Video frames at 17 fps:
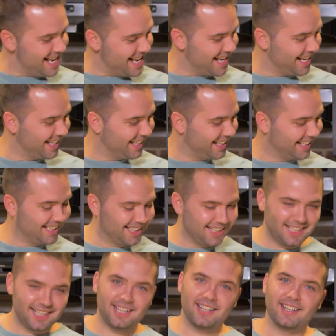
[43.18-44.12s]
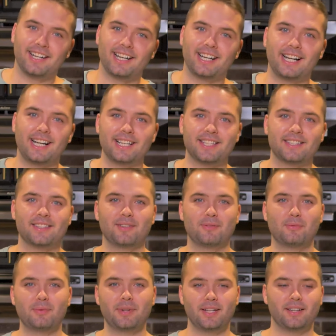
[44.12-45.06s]
Okay guys, so
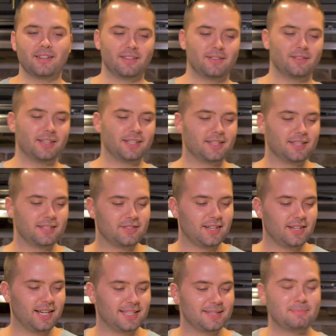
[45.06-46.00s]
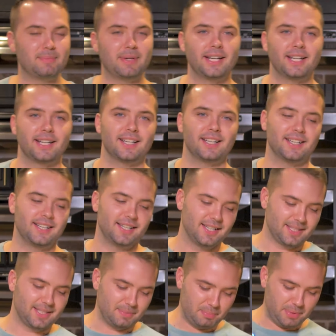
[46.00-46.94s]
we are going to try to make
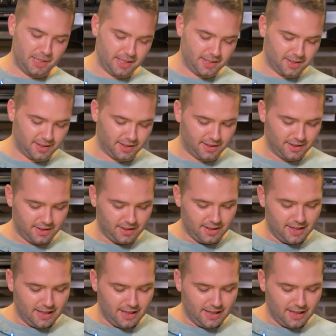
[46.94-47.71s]
some pizza.